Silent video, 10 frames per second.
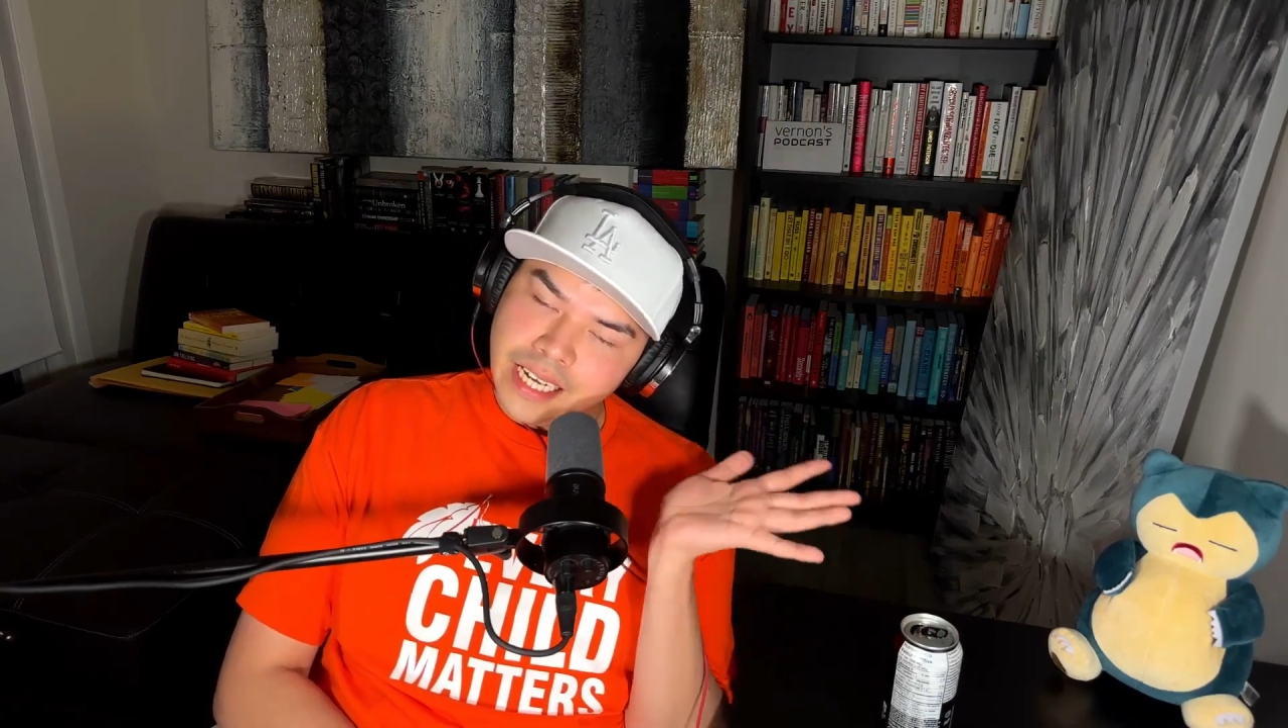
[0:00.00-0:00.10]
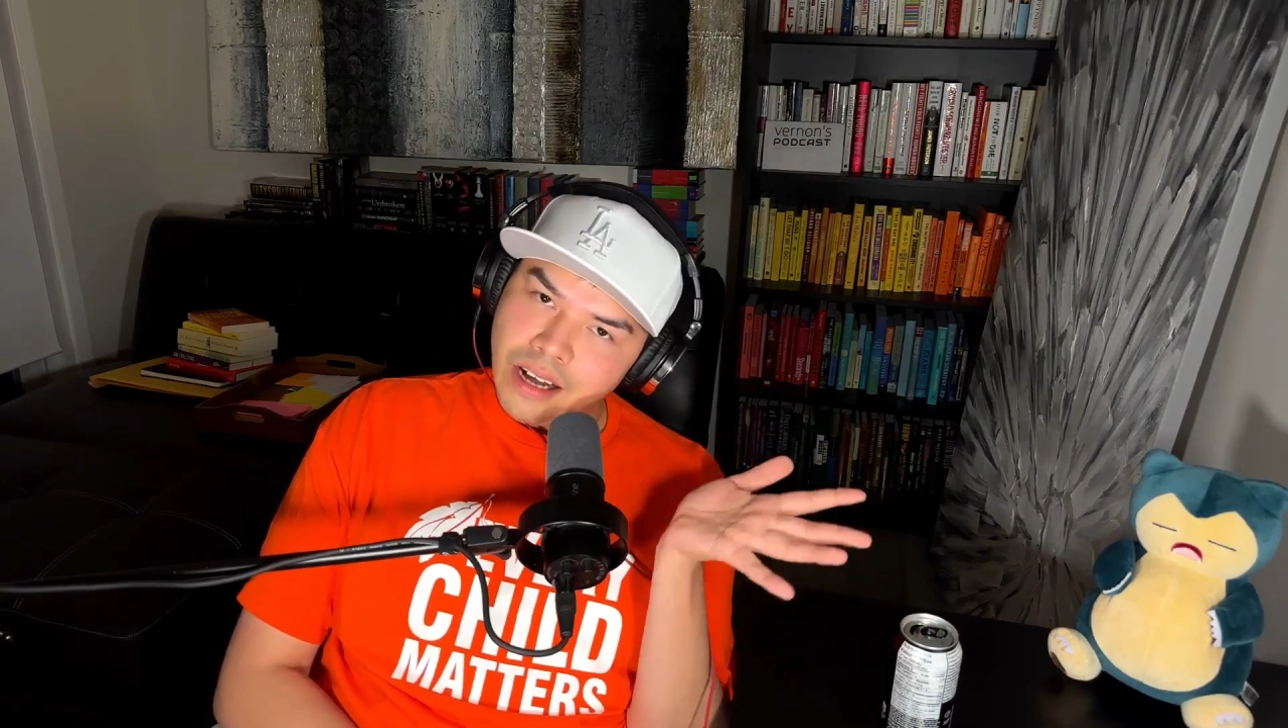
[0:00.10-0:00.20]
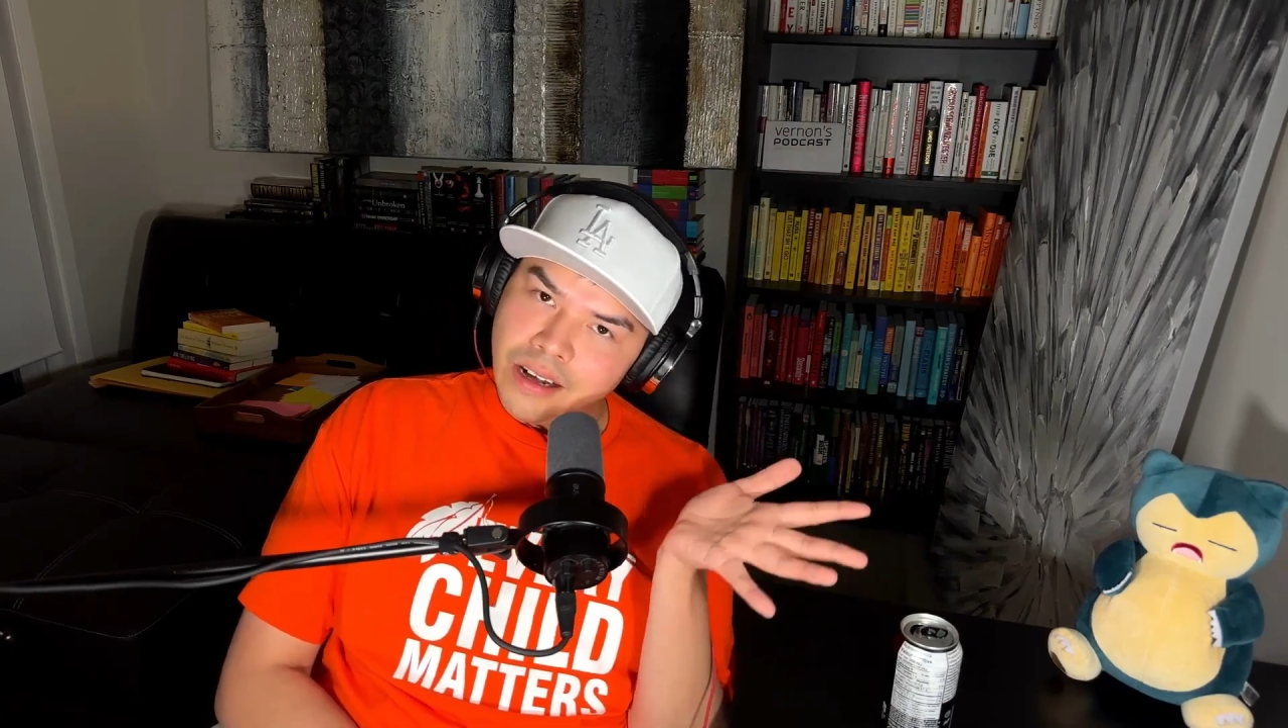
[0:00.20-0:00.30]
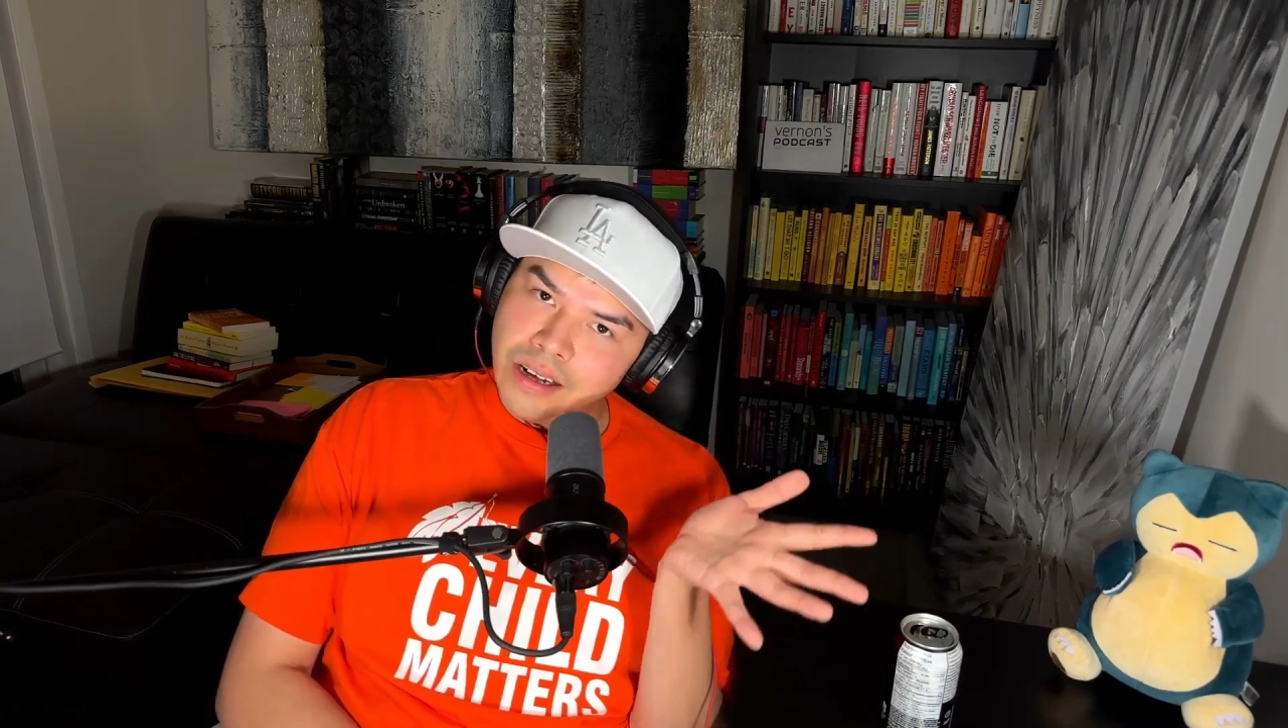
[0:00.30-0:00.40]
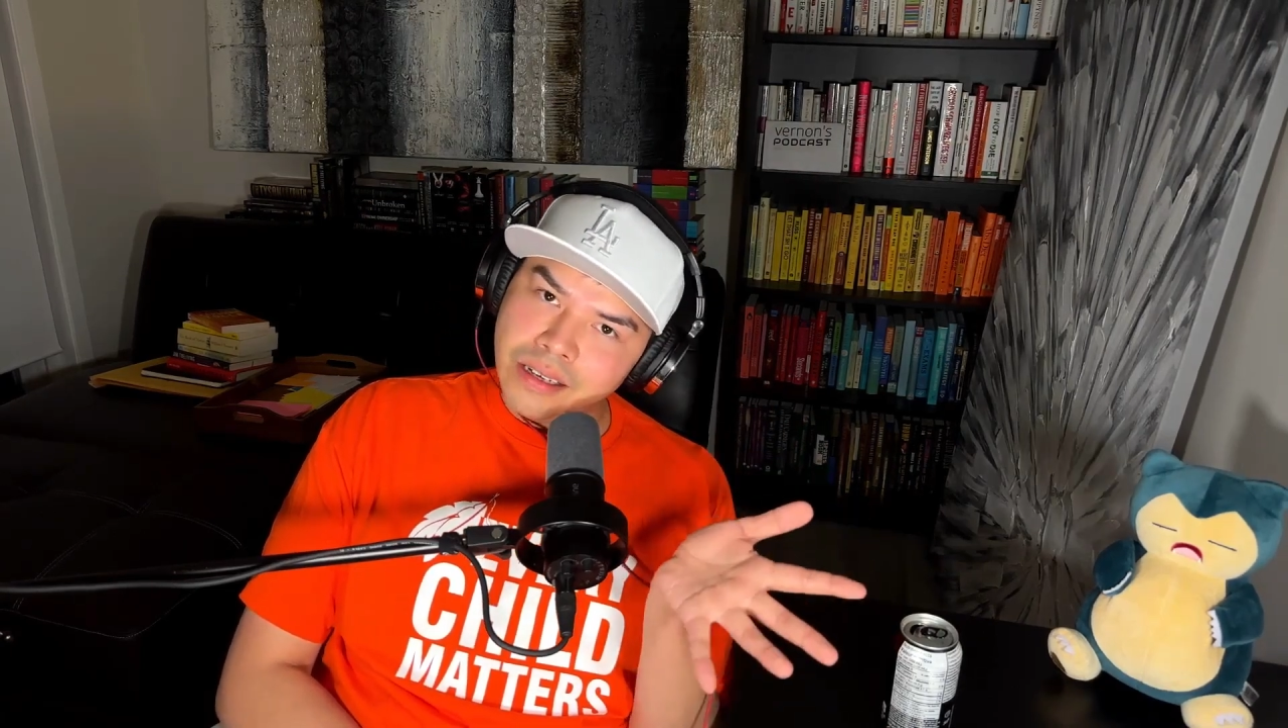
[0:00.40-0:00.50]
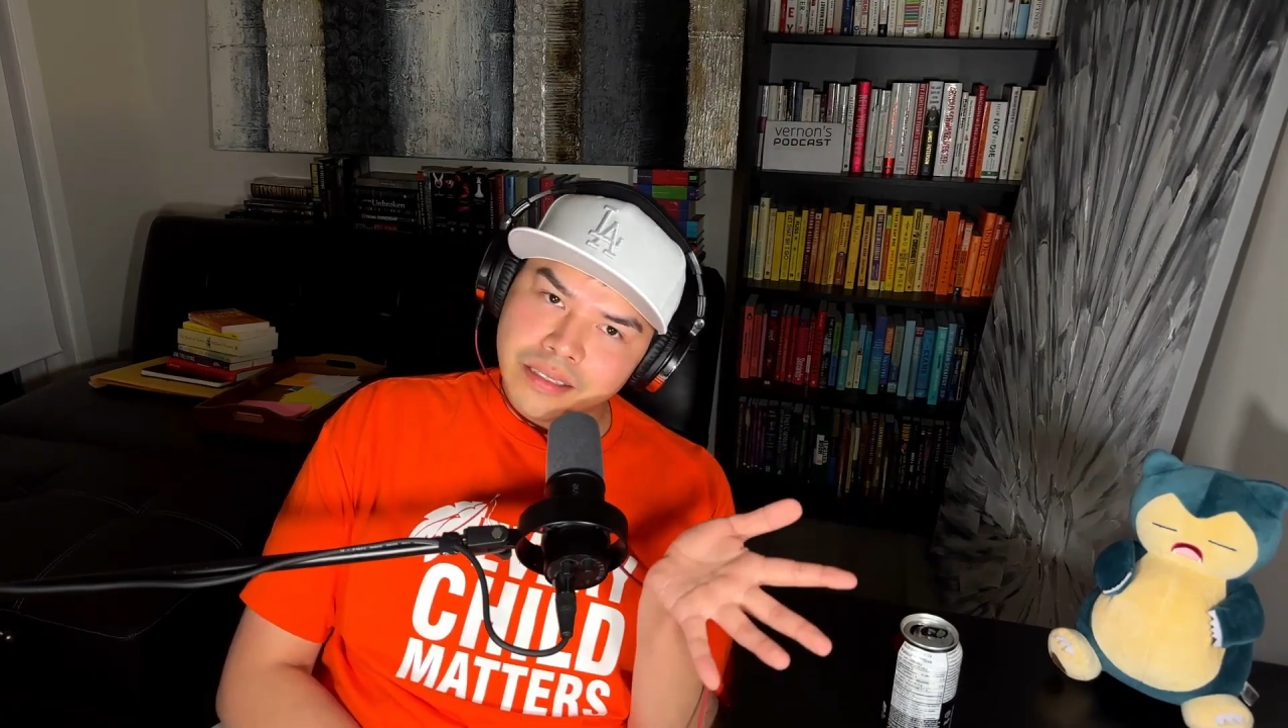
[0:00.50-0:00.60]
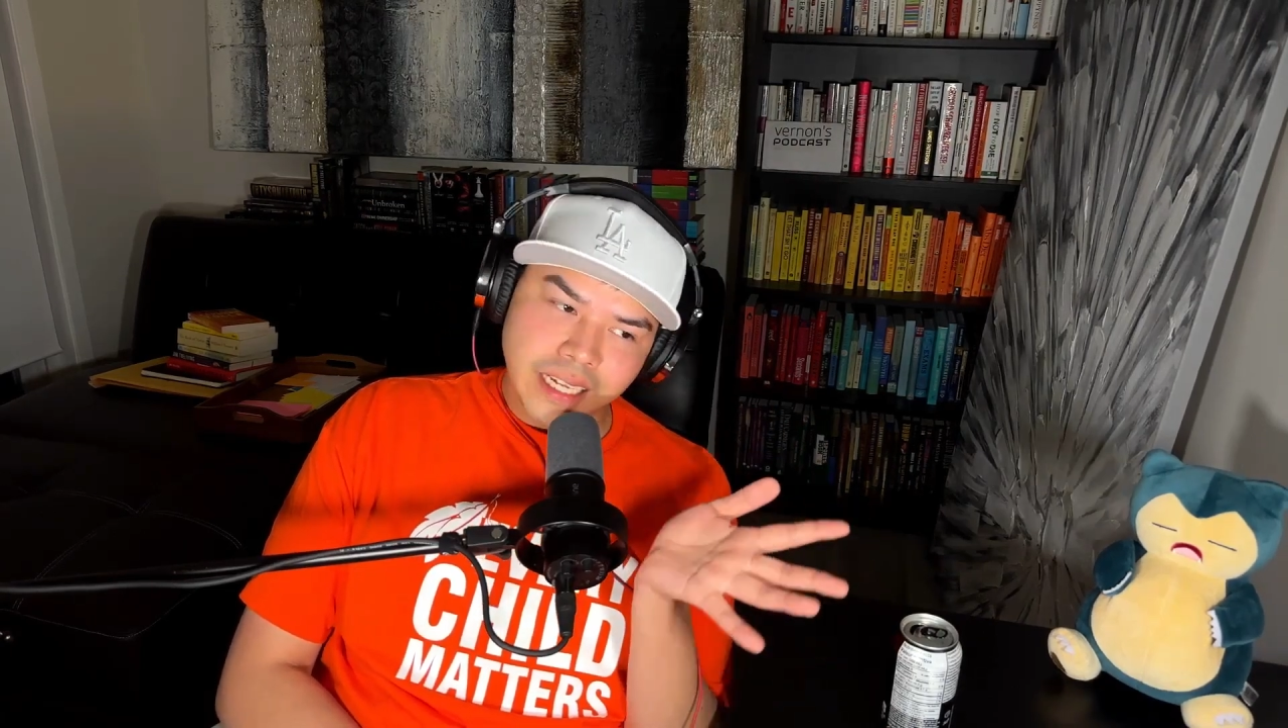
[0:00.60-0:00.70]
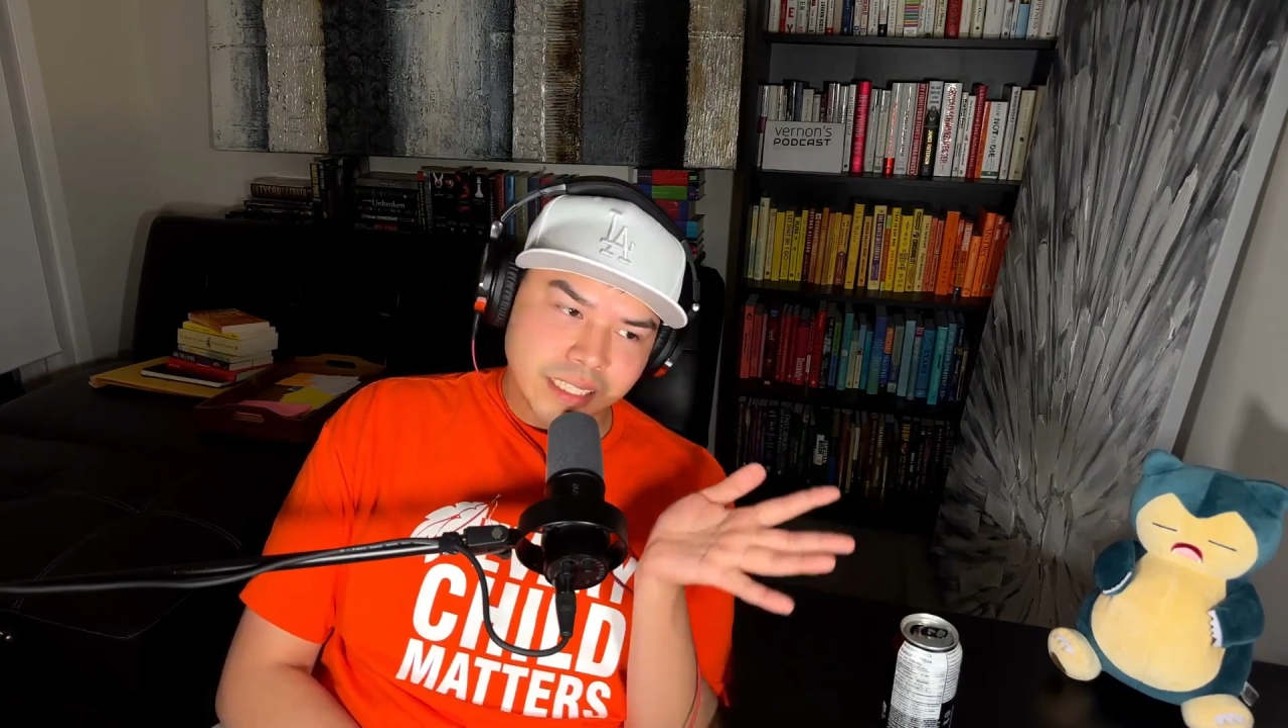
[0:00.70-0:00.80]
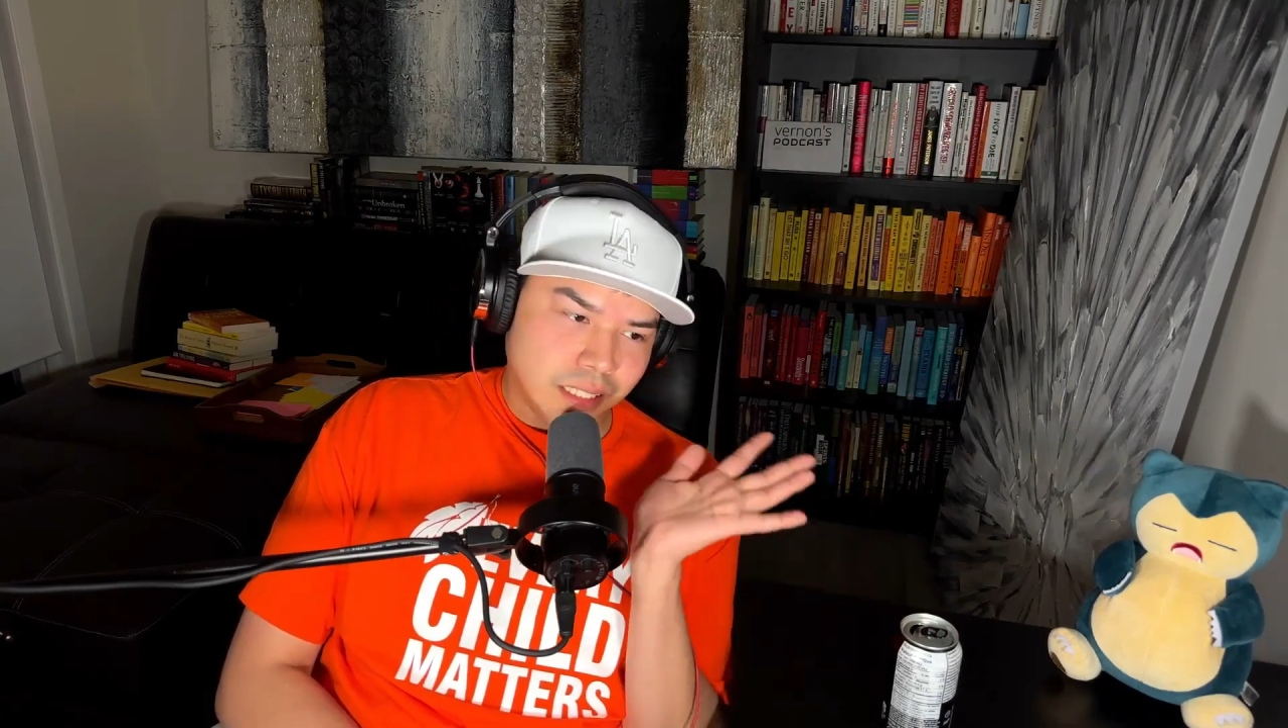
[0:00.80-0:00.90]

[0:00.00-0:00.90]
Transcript: Oh, that's